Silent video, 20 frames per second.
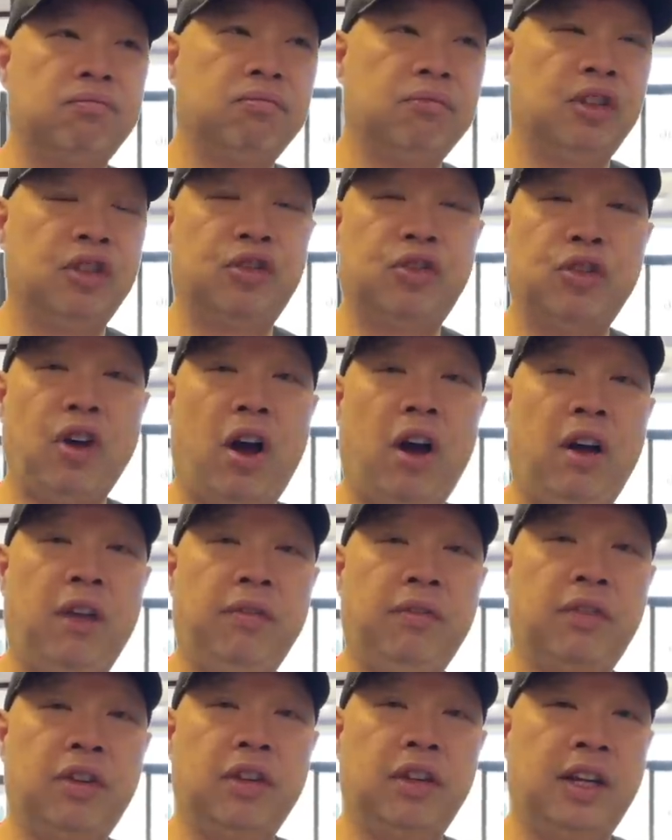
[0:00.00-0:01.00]

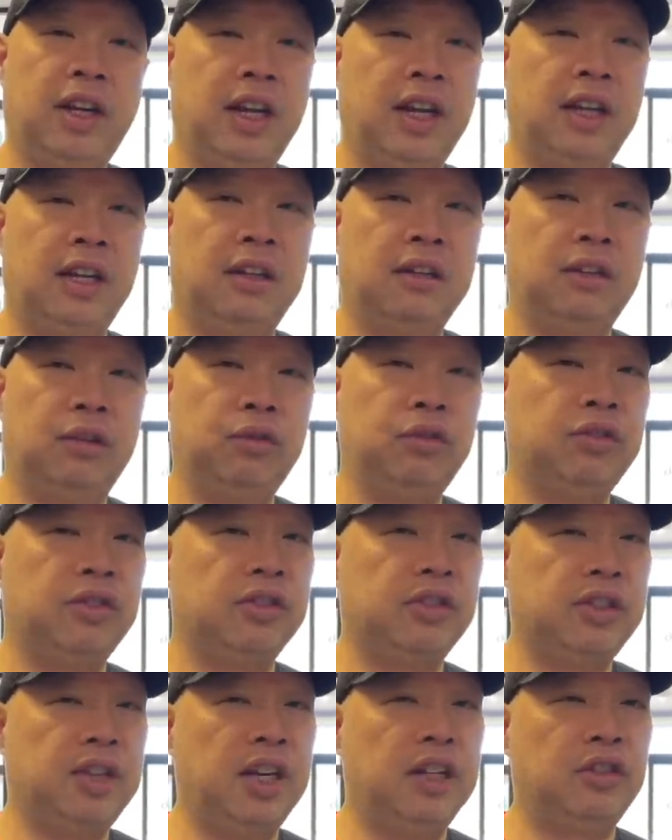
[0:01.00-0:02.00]
soft and
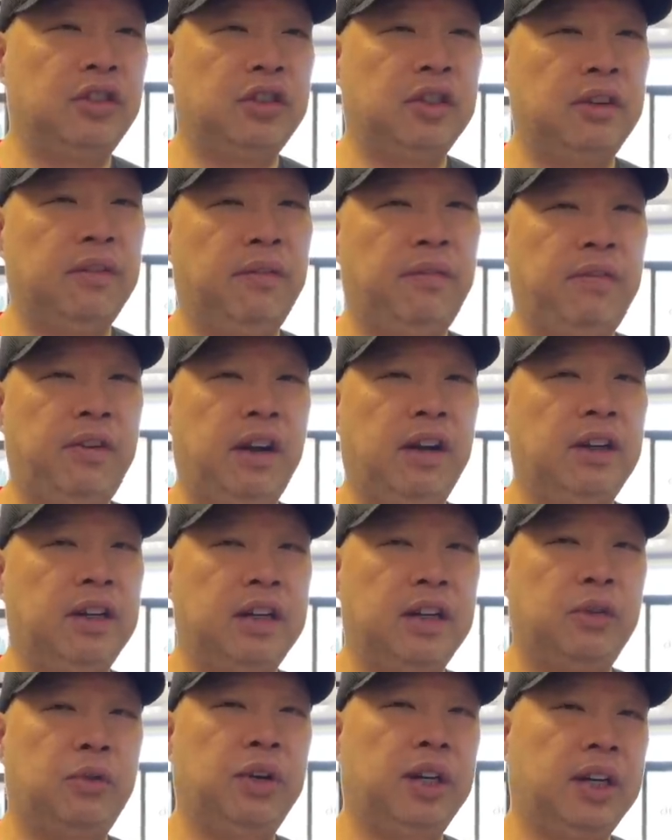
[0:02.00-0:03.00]
loses tension
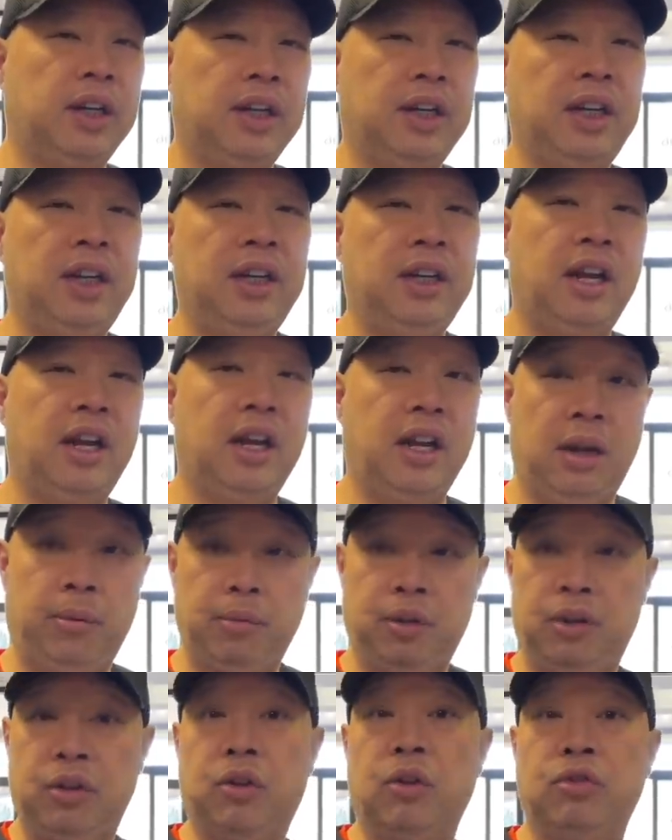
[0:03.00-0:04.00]
fairly quickly, and I'm
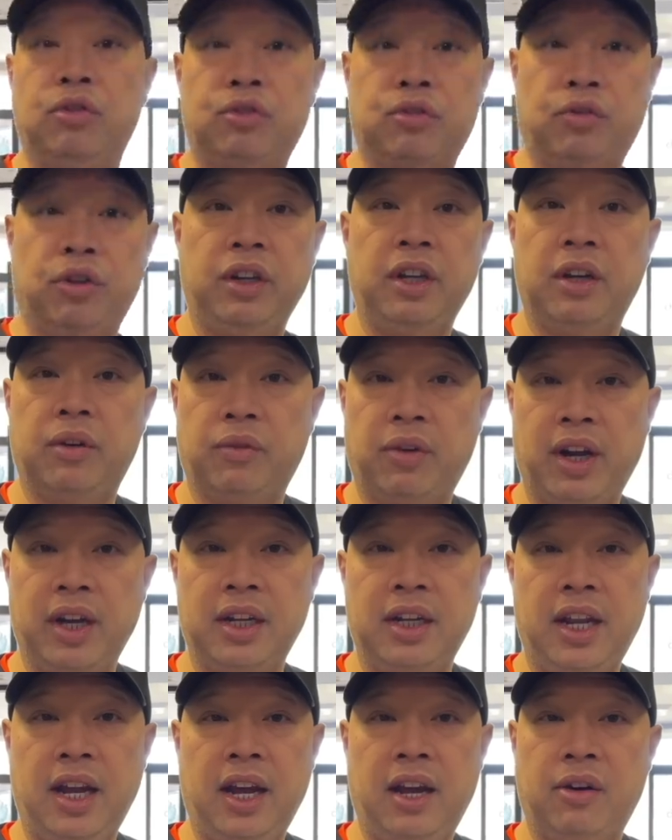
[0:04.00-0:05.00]
going to go string it
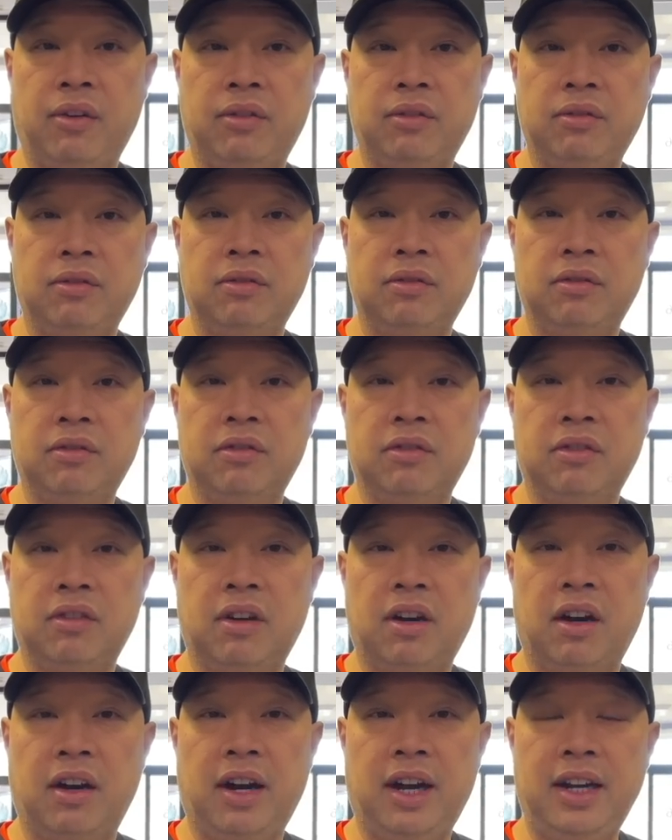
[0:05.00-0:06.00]
right now.
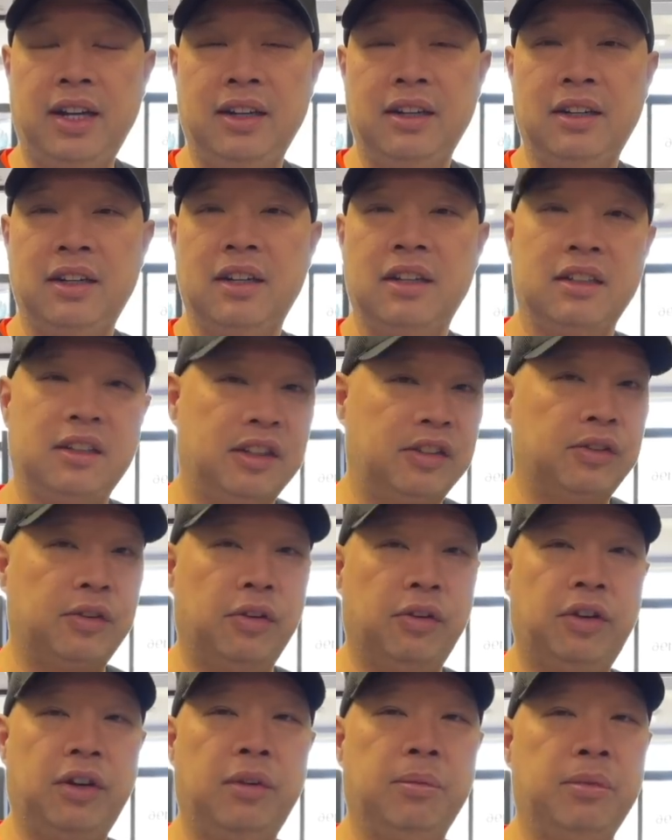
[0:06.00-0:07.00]
All right, let's
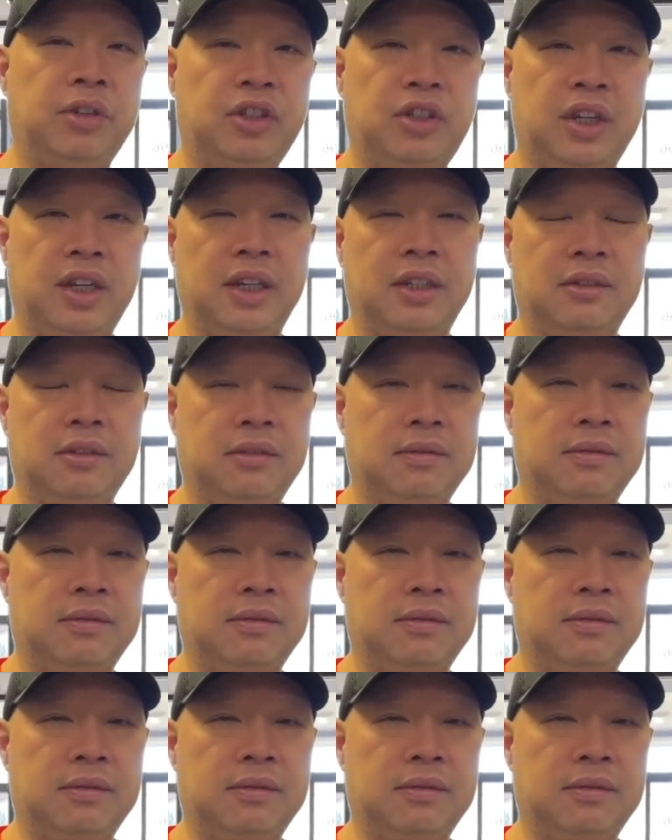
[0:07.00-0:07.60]
go to the machine.